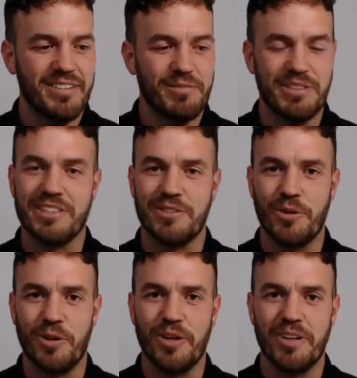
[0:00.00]

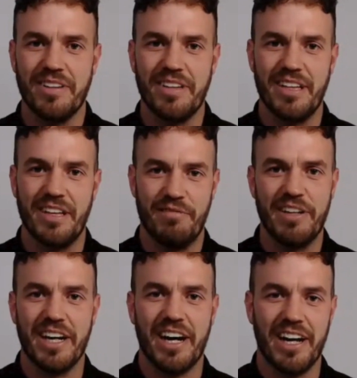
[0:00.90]
restore the
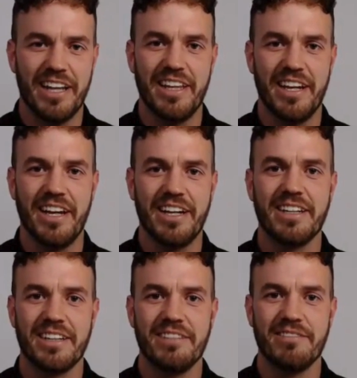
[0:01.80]
vigor and the
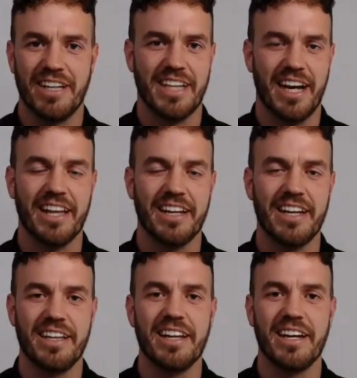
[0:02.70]

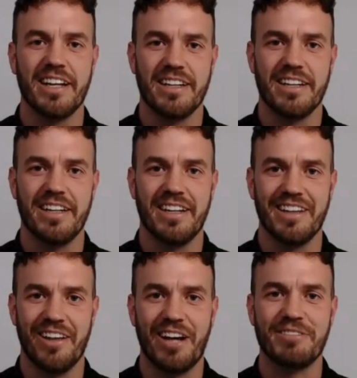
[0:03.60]
vitality that
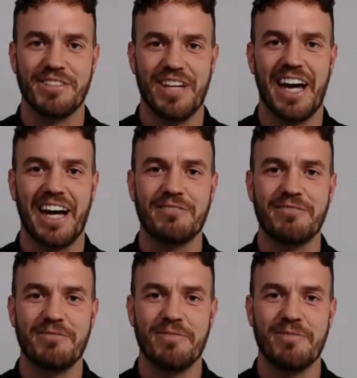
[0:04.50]
life should have.